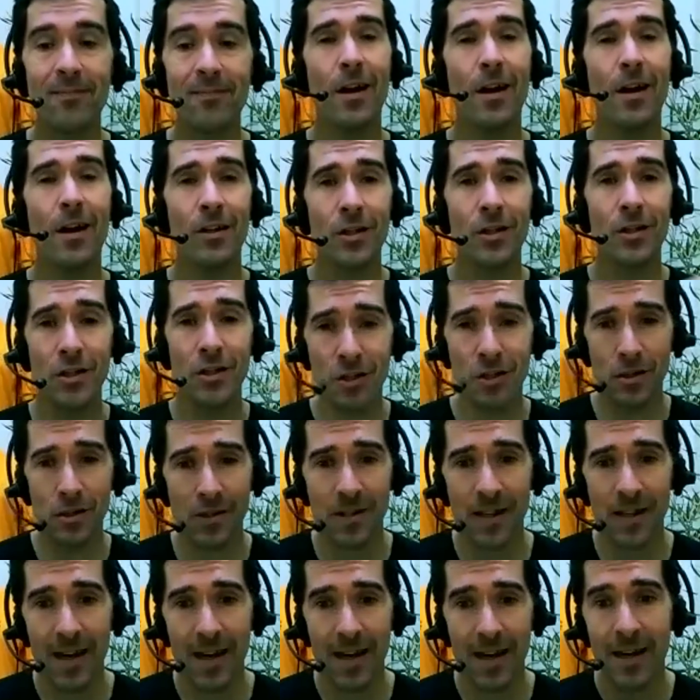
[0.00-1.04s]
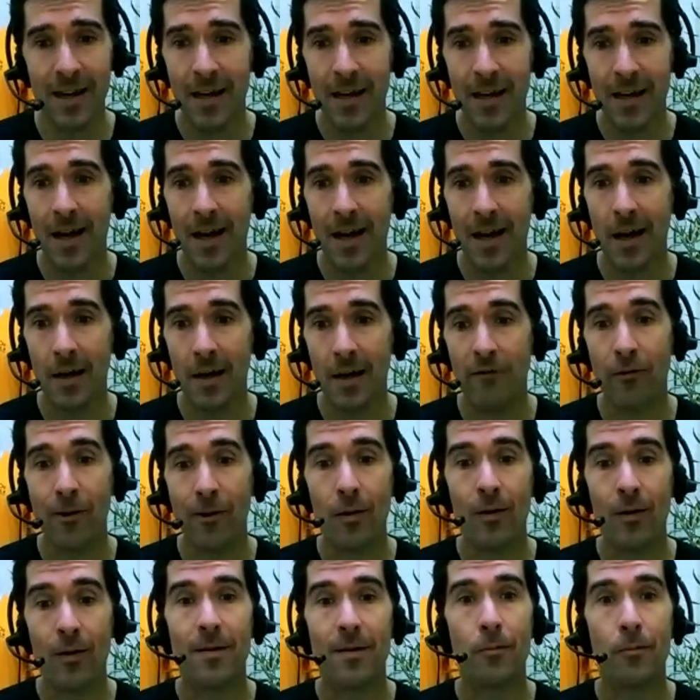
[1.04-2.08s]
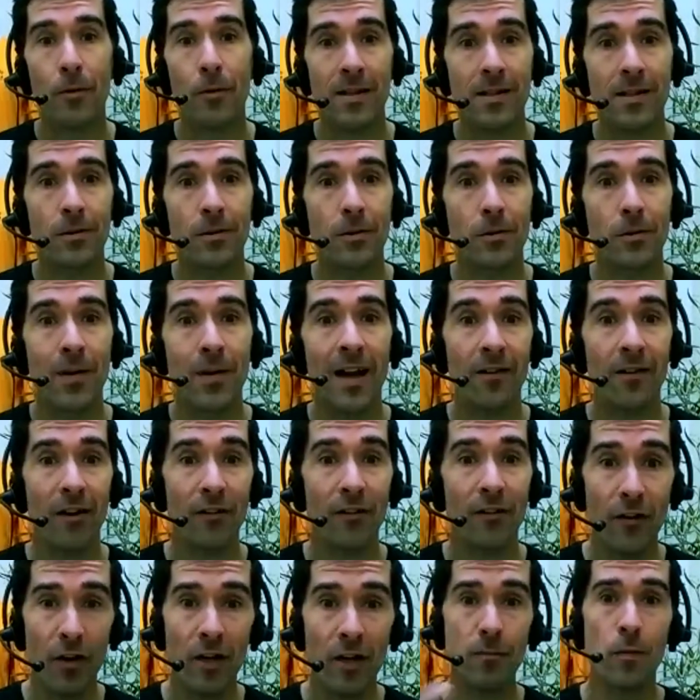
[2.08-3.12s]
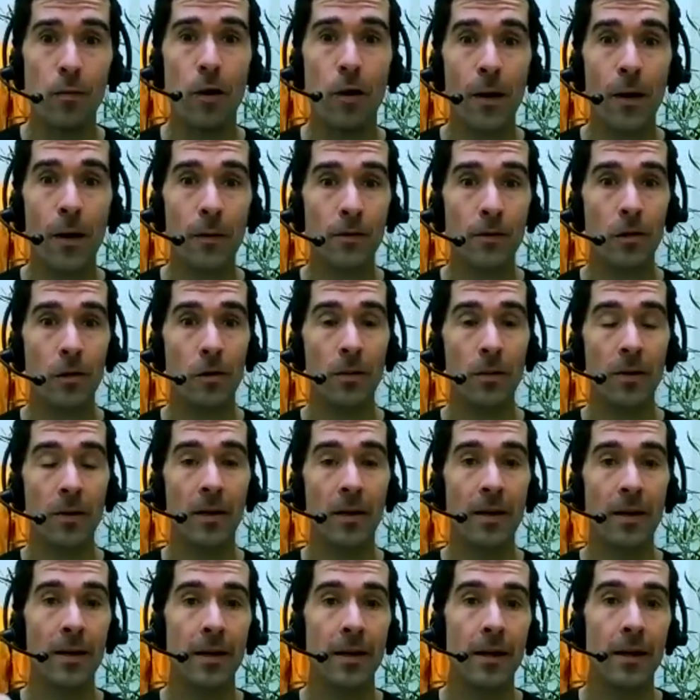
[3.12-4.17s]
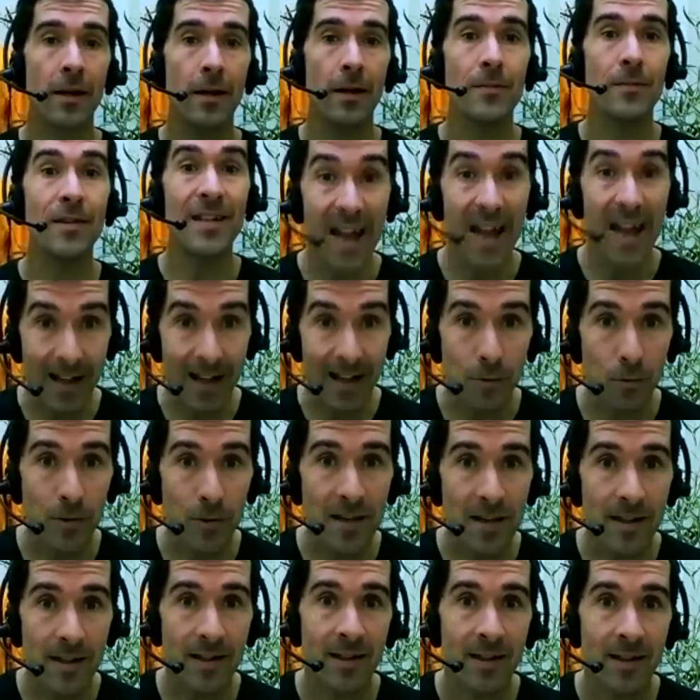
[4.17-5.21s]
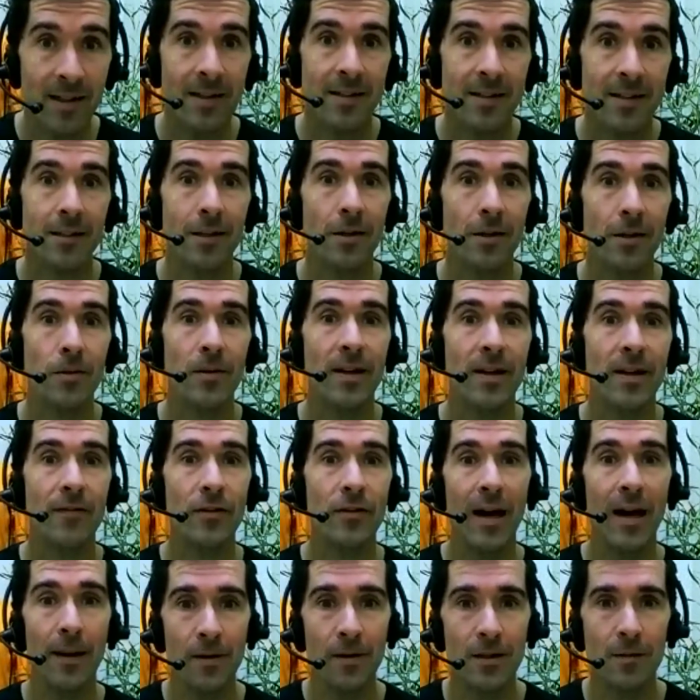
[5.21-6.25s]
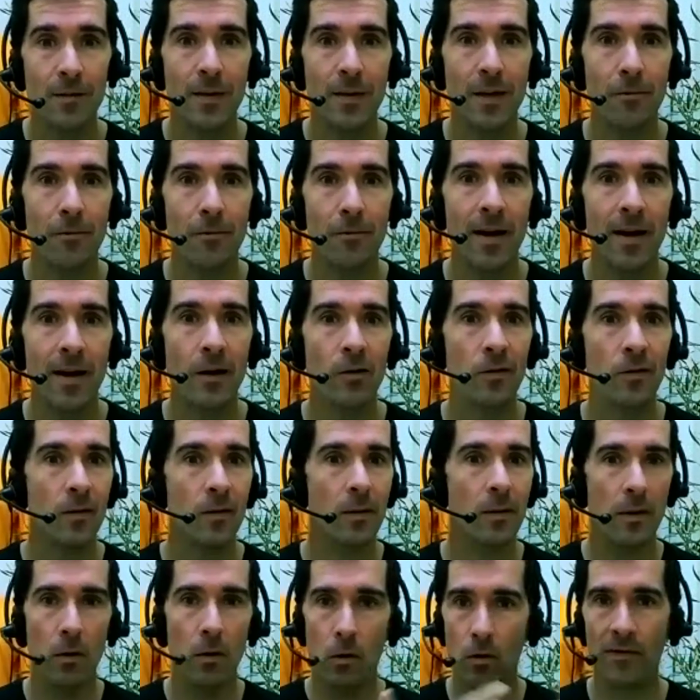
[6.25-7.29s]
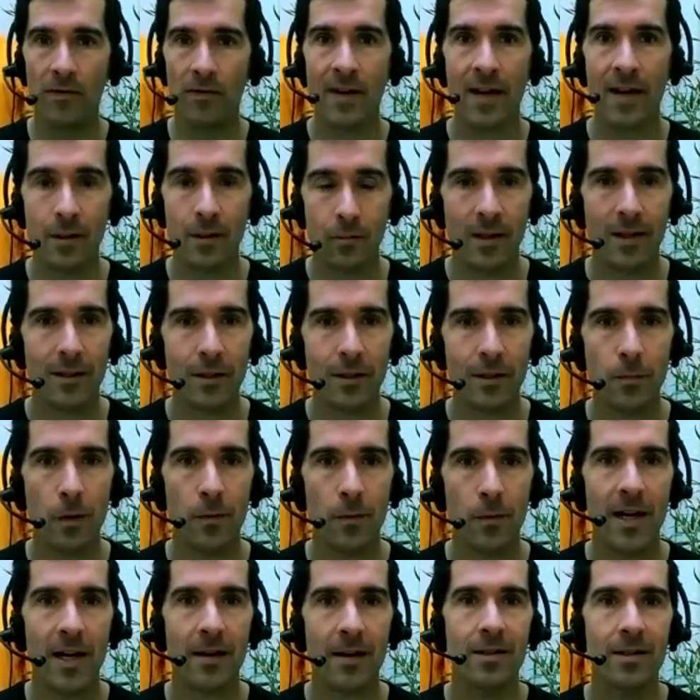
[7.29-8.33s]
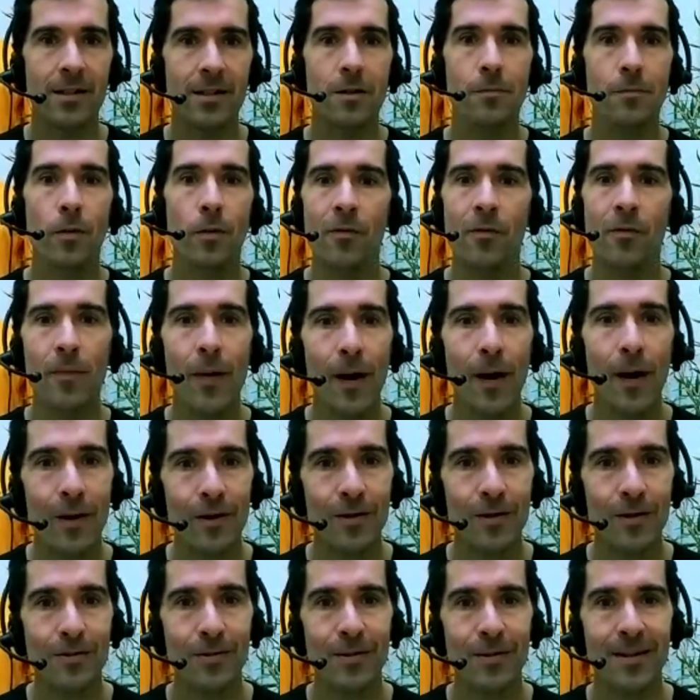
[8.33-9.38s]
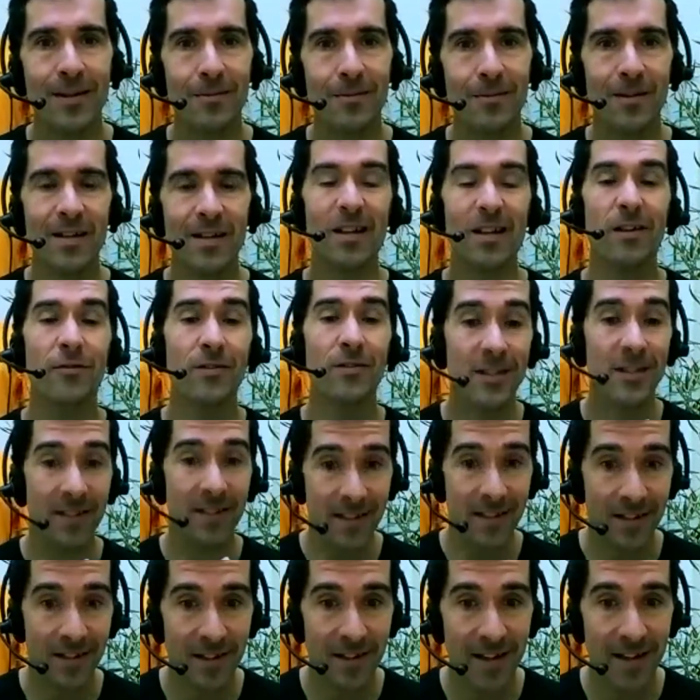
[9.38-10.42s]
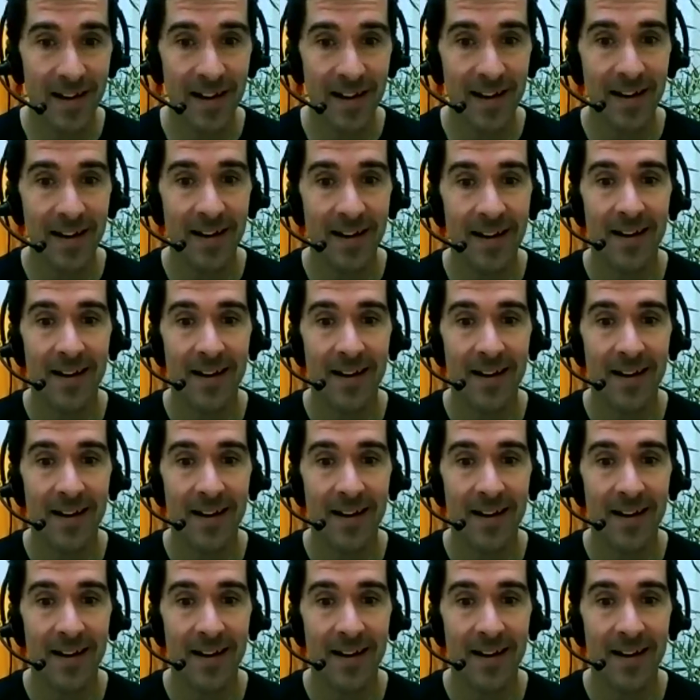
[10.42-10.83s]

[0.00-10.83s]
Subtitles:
I should say, for anyone in Bristol, we have our first pop-up shop next week. So if you happen to be around all of next week, do pop down. It's at the bottom of Park Street. We'd love to see you there.